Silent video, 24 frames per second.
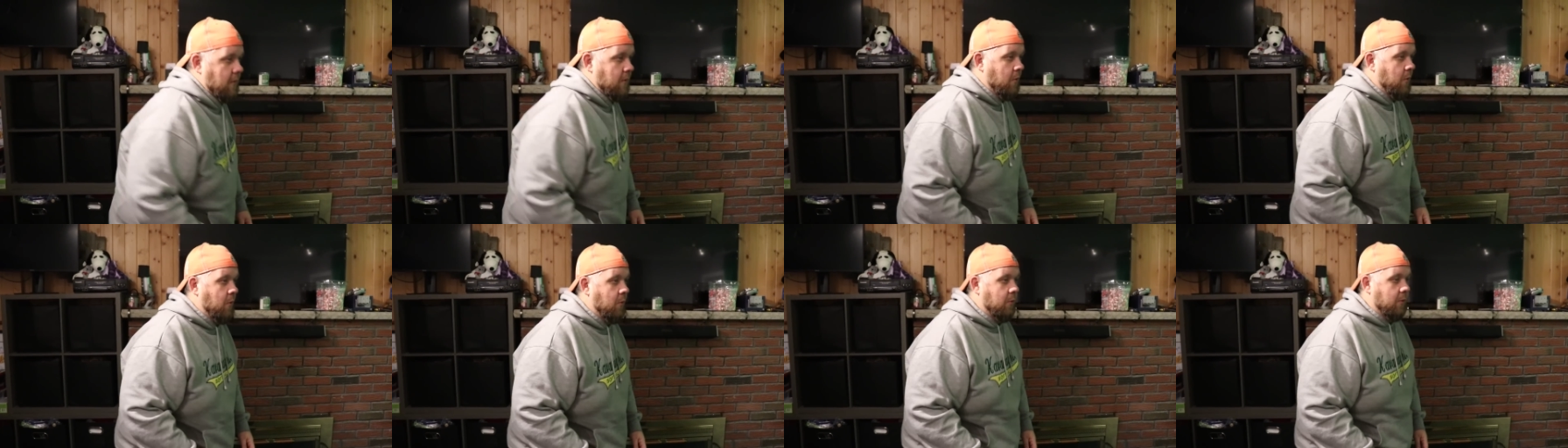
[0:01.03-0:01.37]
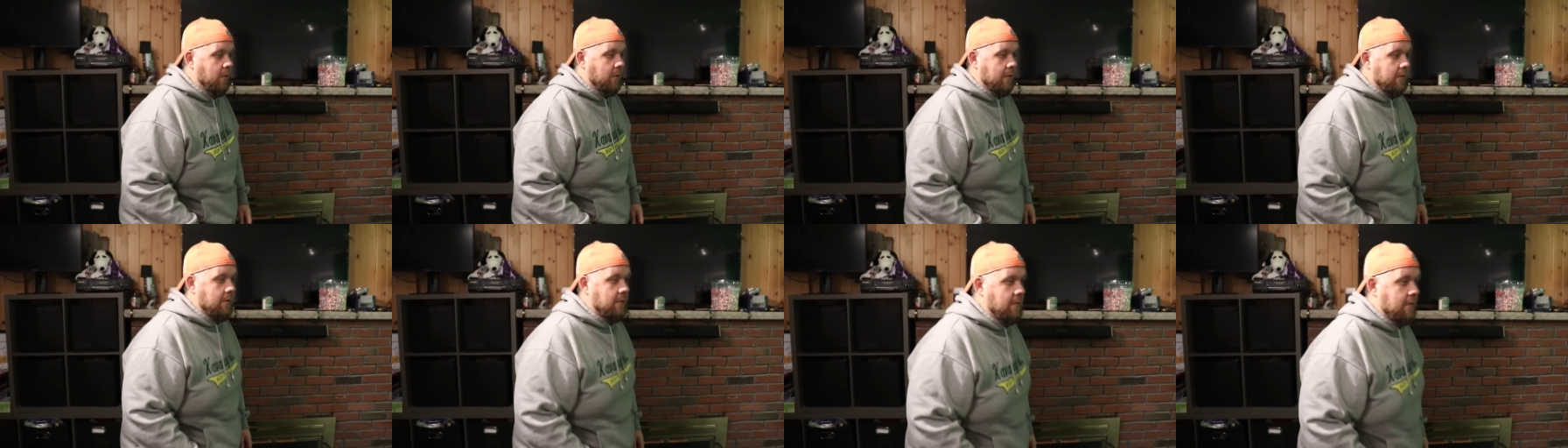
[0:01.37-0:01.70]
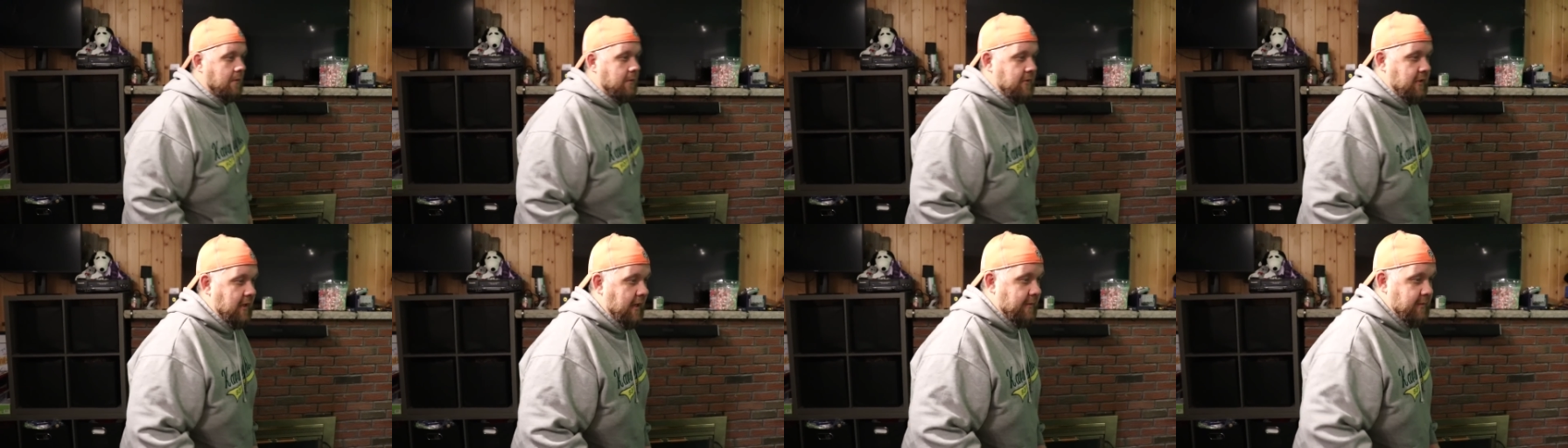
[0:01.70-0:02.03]
Ooh,
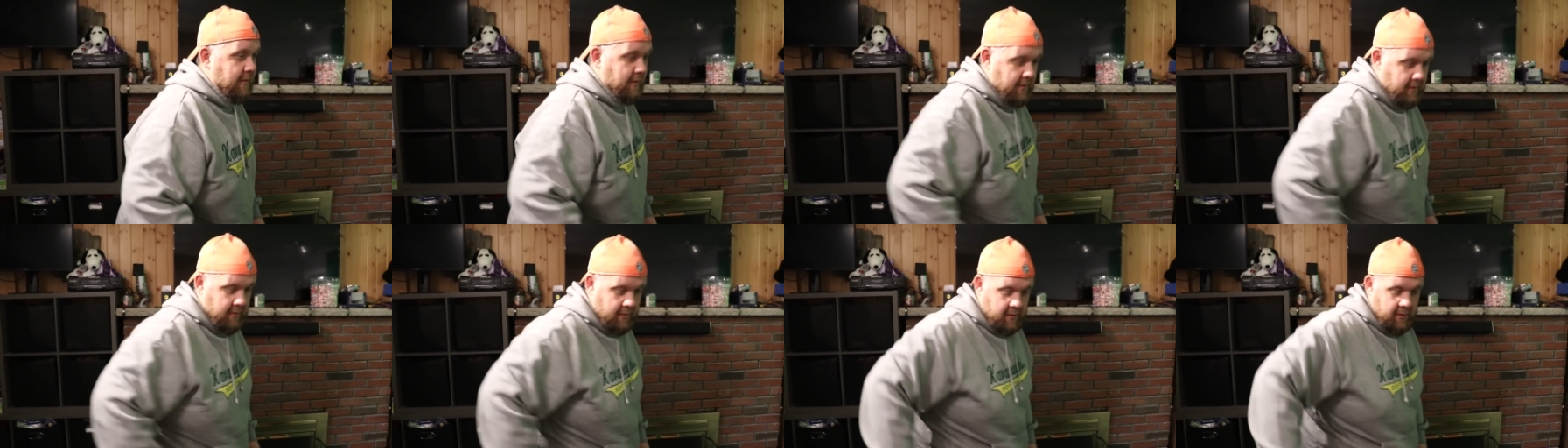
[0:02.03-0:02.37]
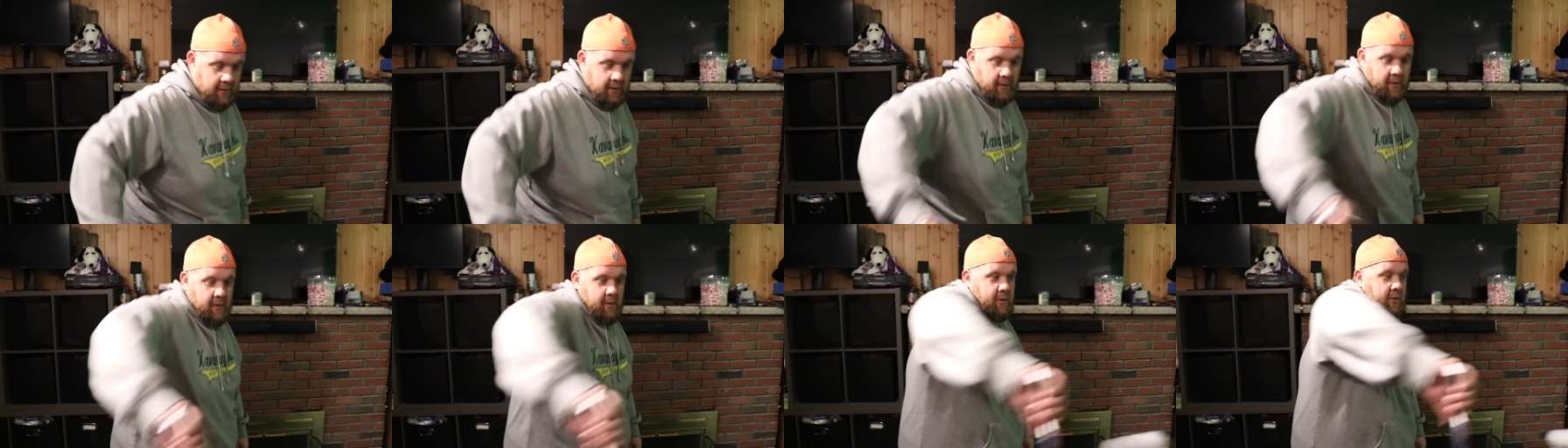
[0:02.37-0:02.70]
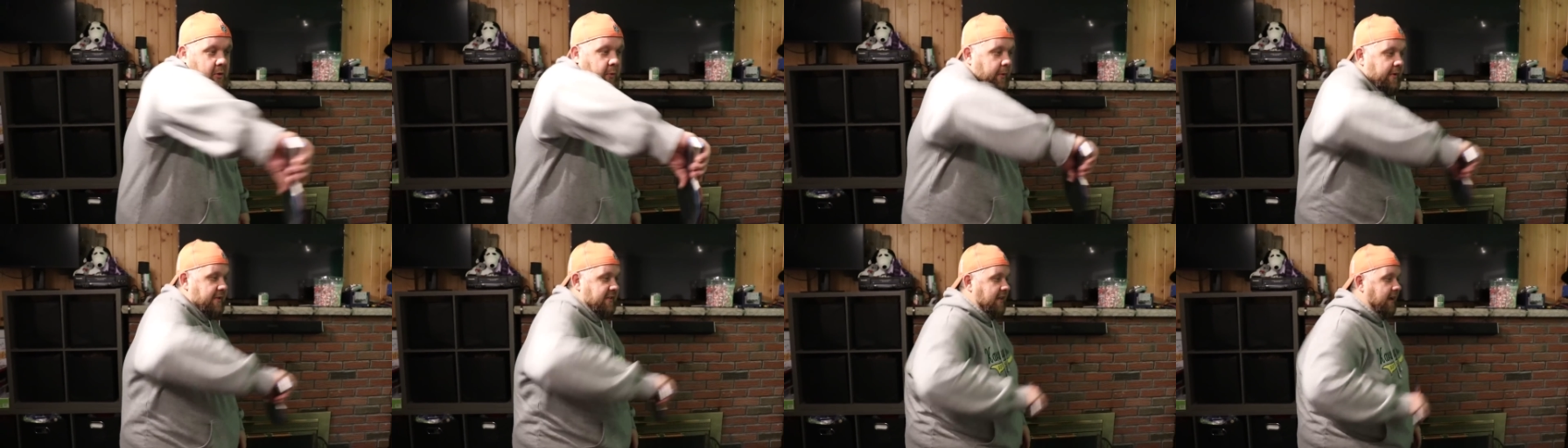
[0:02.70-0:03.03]
Jandry.
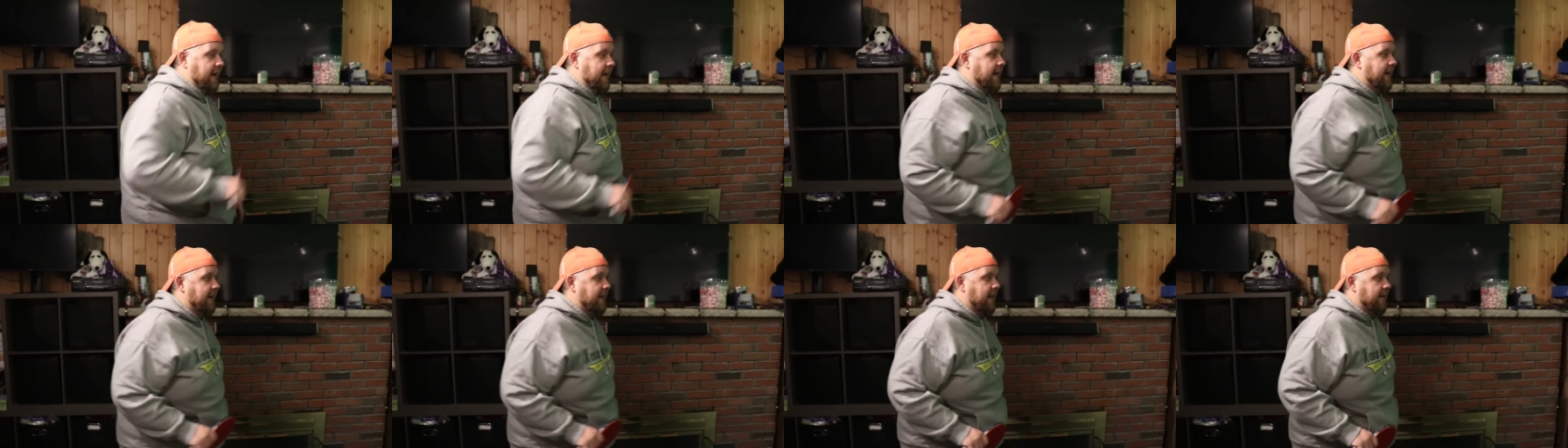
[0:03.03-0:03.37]
So when's Diana